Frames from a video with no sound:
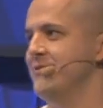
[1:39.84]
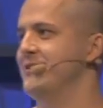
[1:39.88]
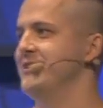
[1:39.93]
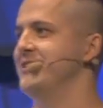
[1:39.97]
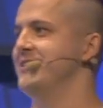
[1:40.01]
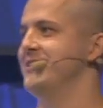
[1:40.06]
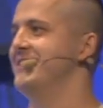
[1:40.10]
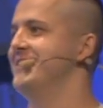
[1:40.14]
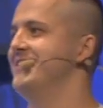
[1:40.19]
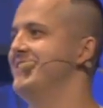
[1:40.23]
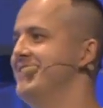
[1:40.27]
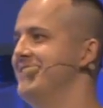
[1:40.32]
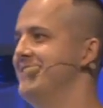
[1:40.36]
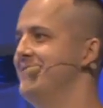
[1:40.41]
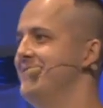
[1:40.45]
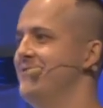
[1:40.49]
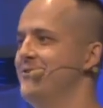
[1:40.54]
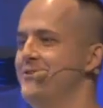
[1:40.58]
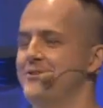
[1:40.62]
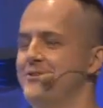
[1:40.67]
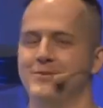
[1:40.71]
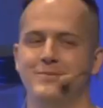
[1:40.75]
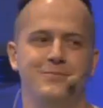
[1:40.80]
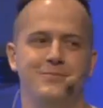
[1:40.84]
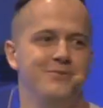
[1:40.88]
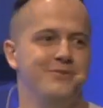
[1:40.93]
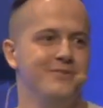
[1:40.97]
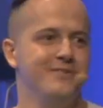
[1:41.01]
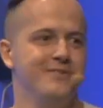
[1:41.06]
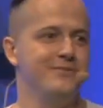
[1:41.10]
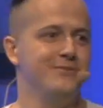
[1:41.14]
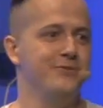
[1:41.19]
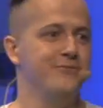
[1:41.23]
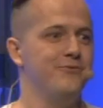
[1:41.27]
for Ingrida for a
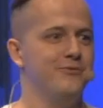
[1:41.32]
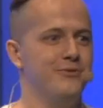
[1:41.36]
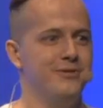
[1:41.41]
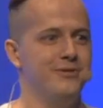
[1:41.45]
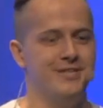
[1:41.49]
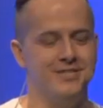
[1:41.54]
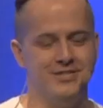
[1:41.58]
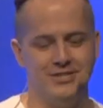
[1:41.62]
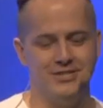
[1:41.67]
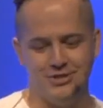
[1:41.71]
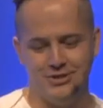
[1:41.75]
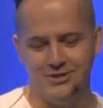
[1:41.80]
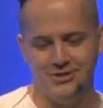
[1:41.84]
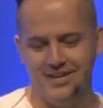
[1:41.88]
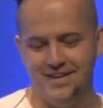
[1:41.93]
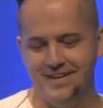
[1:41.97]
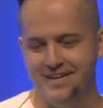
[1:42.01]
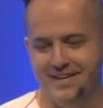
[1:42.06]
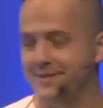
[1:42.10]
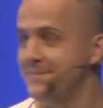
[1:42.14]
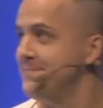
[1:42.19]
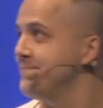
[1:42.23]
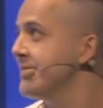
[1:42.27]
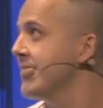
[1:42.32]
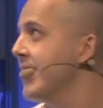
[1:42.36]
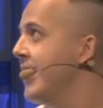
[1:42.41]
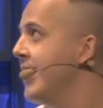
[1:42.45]
beautiful intro here.